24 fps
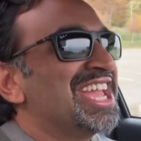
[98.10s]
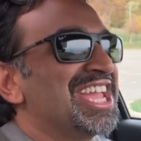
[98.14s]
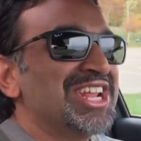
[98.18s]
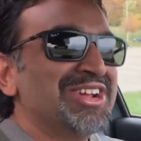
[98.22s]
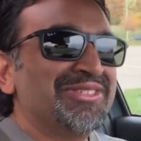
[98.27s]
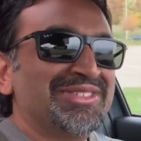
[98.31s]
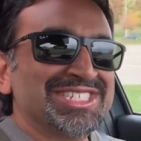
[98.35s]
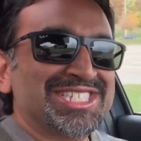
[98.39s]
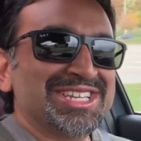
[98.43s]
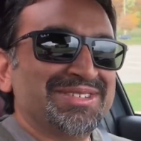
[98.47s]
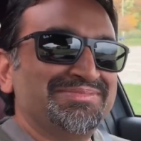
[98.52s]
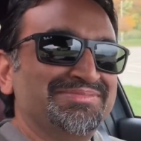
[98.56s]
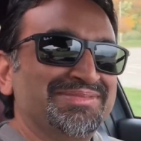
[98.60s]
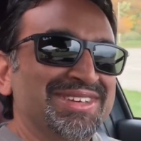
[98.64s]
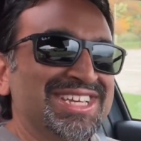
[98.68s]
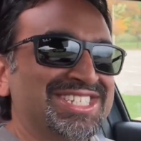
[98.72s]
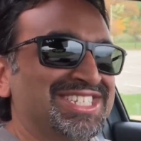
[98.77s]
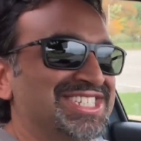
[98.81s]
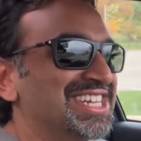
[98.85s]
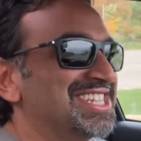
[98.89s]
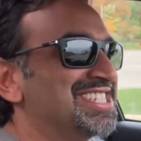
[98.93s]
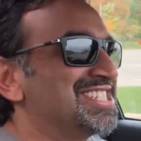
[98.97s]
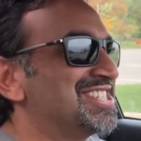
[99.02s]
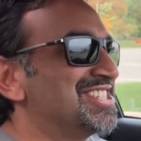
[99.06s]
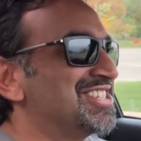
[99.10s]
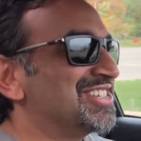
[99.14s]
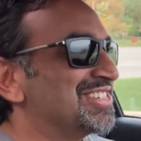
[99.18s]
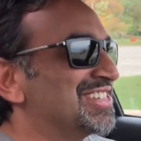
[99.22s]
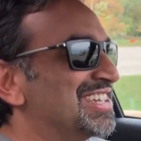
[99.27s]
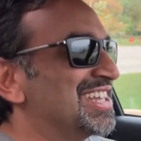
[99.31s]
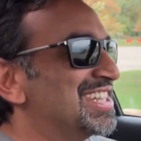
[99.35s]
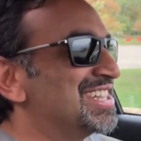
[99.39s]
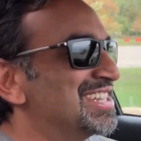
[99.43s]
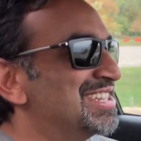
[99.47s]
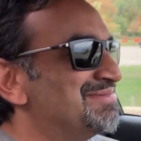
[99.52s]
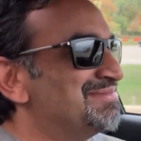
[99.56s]
you know, when something makes sense in your
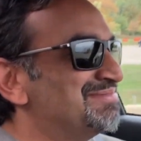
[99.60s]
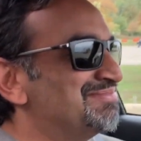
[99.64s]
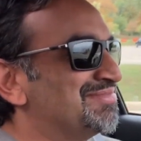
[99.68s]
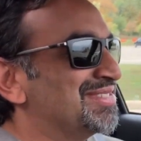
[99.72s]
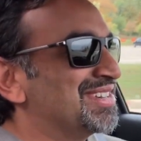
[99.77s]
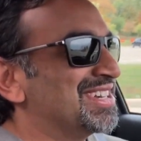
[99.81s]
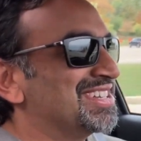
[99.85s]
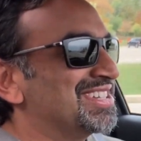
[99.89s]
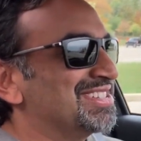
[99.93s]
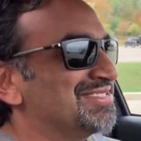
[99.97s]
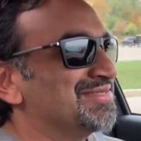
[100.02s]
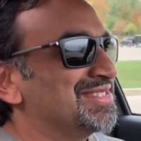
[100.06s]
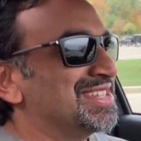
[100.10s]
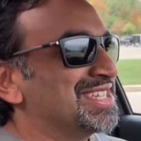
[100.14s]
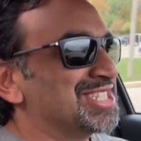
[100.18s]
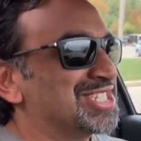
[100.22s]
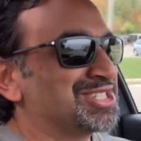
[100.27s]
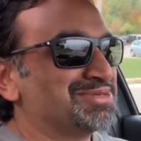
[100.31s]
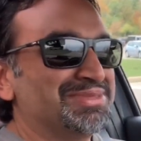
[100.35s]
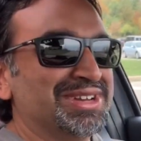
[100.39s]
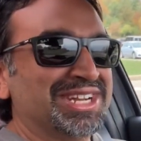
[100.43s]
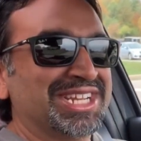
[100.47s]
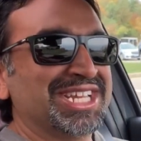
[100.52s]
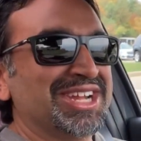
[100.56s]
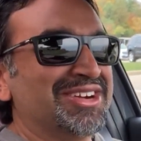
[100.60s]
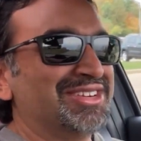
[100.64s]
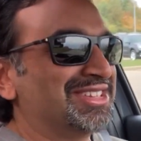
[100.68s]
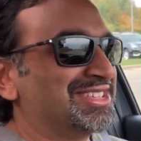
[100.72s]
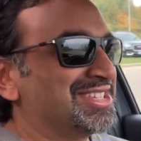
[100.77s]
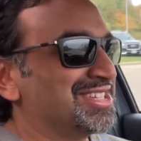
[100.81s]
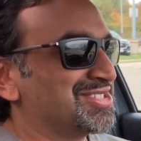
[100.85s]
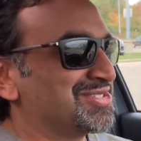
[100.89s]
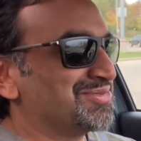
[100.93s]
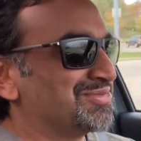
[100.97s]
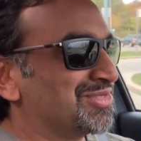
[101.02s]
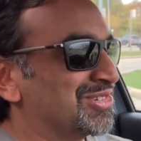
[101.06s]
head, but when you spit it out, it
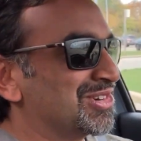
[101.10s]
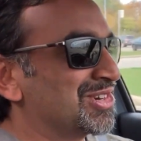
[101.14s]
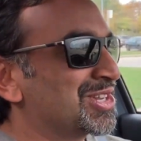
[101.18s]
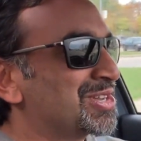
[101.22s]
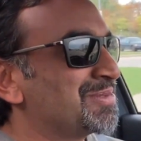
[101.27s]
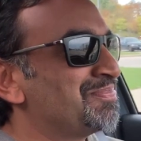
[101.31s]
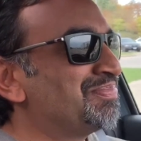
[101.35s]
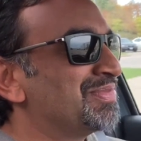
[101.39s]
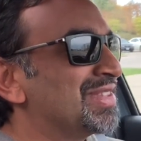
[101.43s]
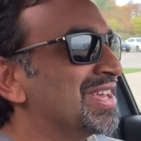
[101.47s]
doesn't work.